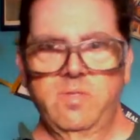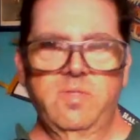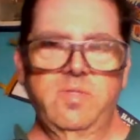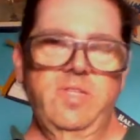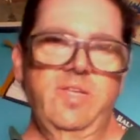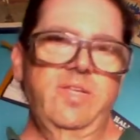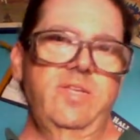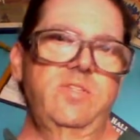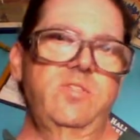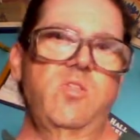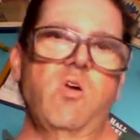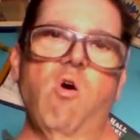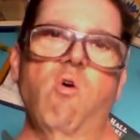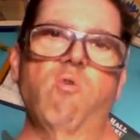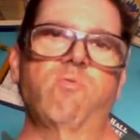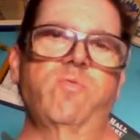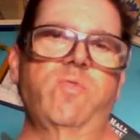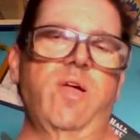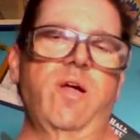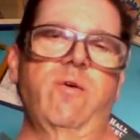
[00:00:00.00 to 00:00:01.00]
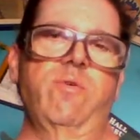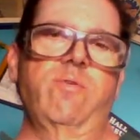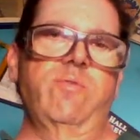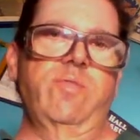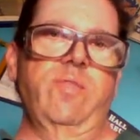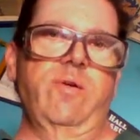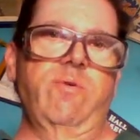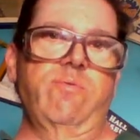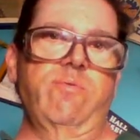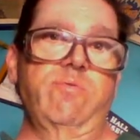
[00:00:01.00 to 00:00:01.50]
didn't know
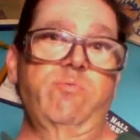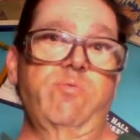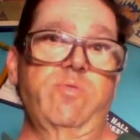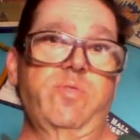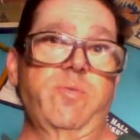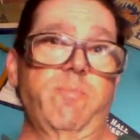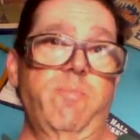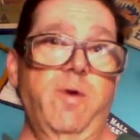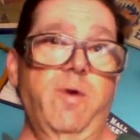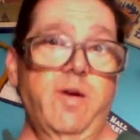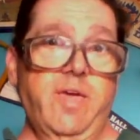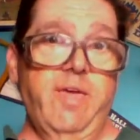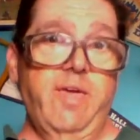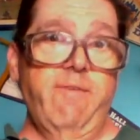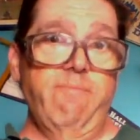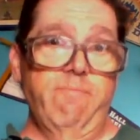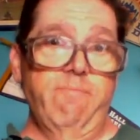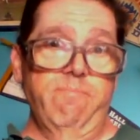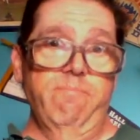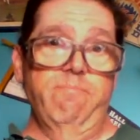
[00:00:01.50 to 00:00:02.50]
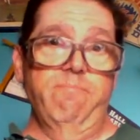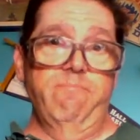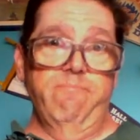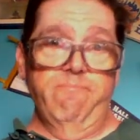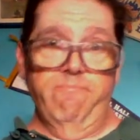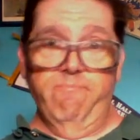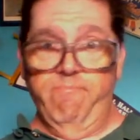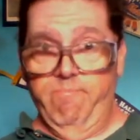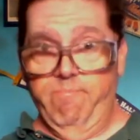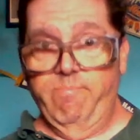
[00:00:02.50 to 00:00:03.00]
that it was with the monkey
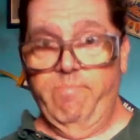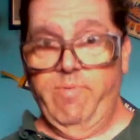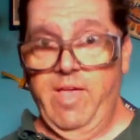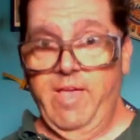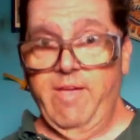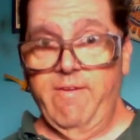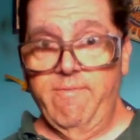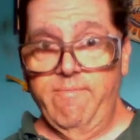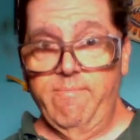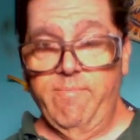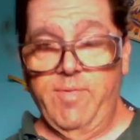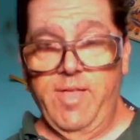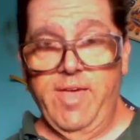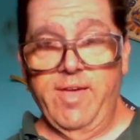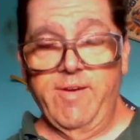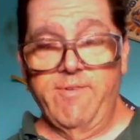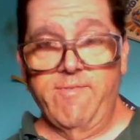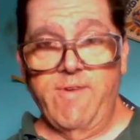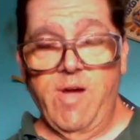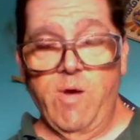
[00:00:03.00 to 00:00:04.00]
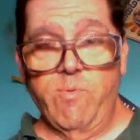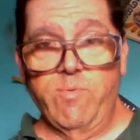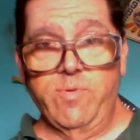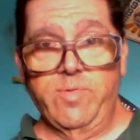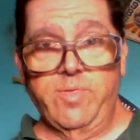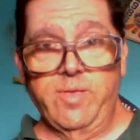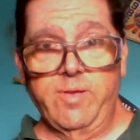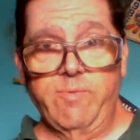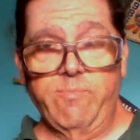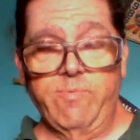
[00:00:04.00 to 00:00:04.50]
playing around
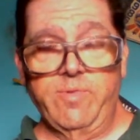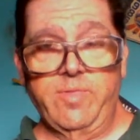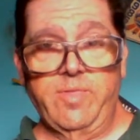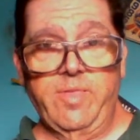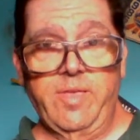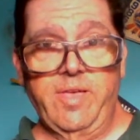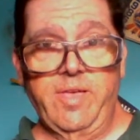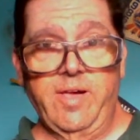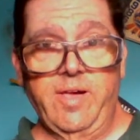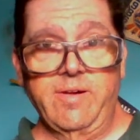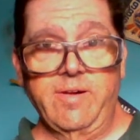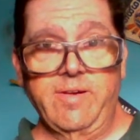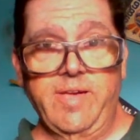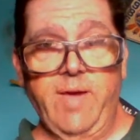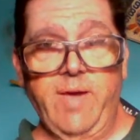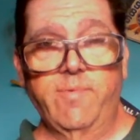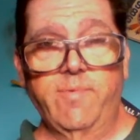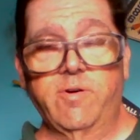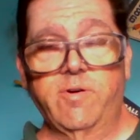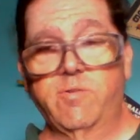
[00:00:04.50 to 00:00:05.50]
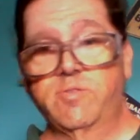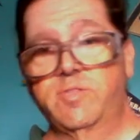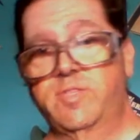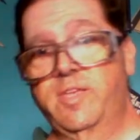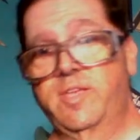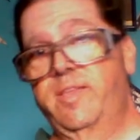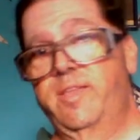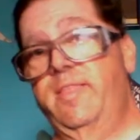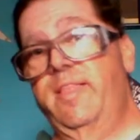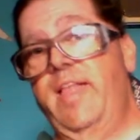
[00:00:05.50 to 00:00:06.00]
with the chemicals
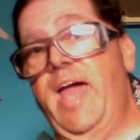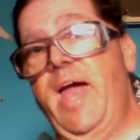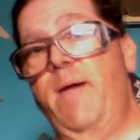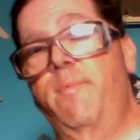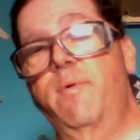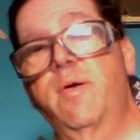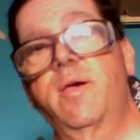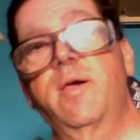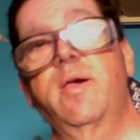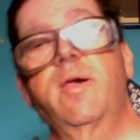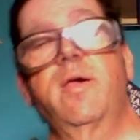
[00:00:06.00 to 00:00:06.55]
there in the lab.